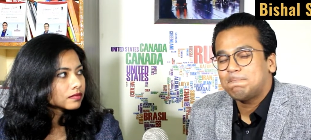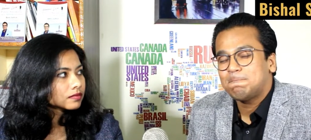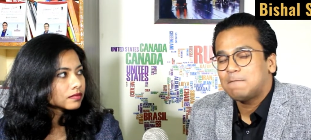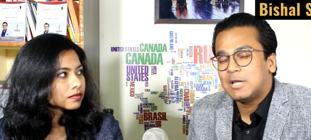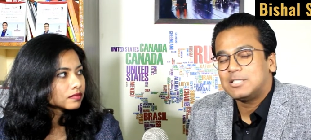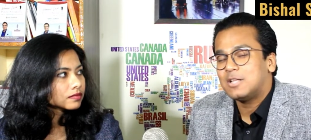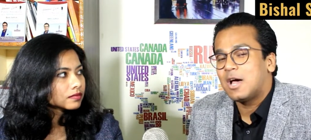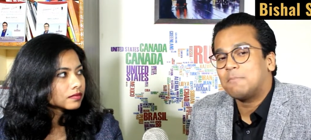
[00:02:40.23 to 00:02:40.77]

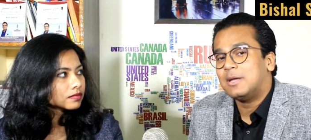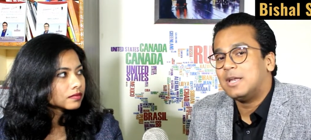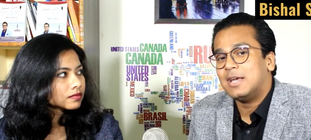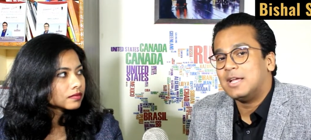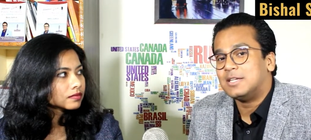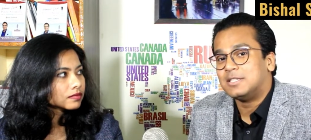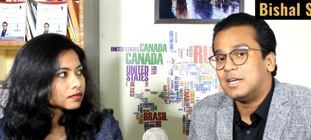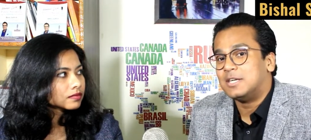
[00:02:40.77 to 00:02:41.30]
Speaker 1: it's not
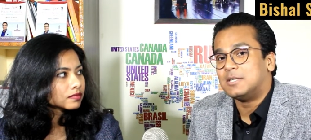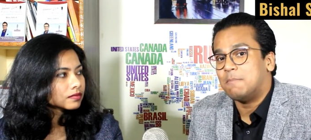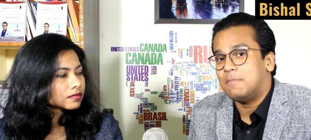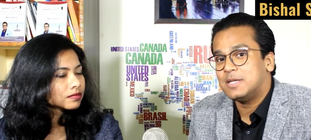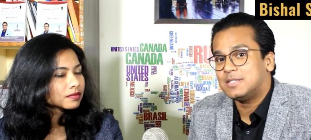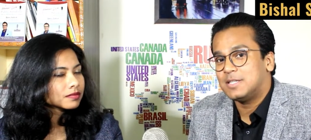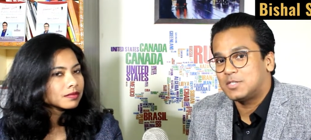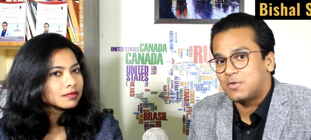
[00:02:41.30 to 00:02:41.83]
meditation, it's a
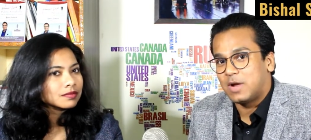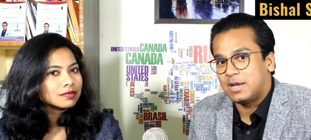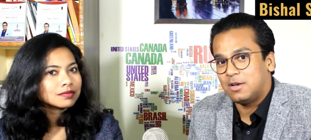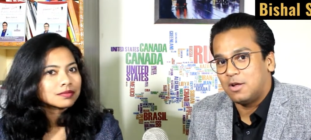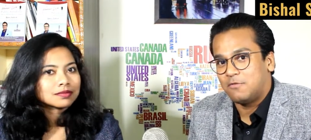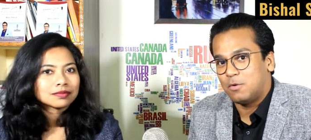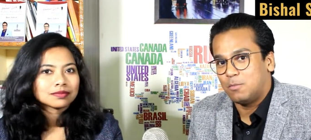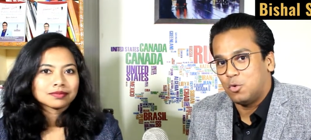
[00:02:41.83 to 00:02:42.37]
business right
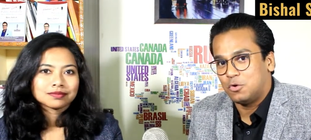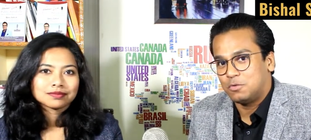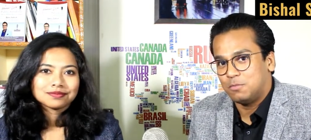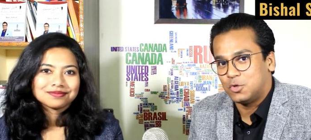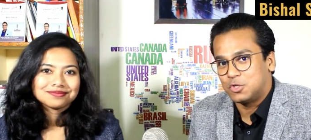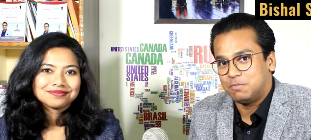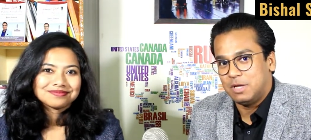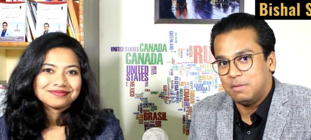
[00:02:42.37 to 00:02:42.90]
now for
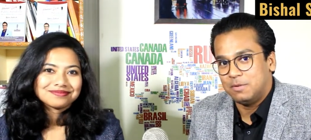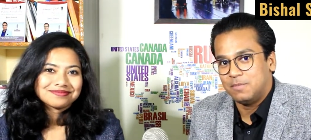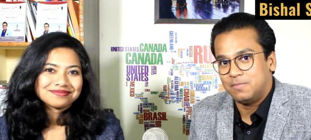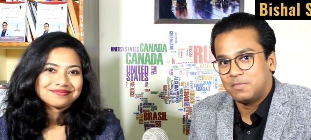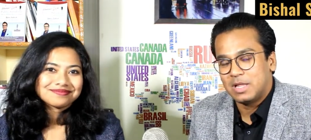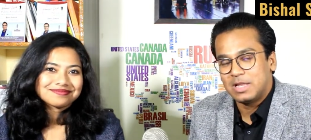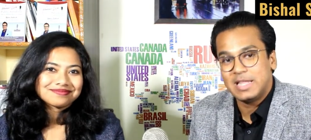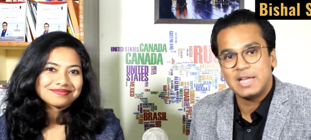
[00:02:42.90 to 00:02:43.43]
most people.
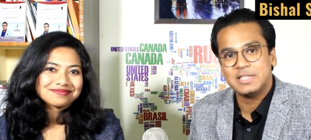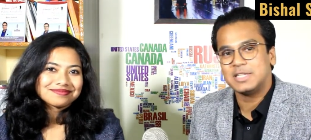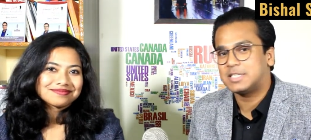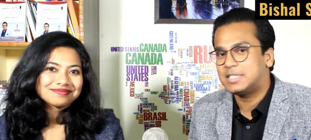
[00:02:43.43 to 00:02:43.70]
They are just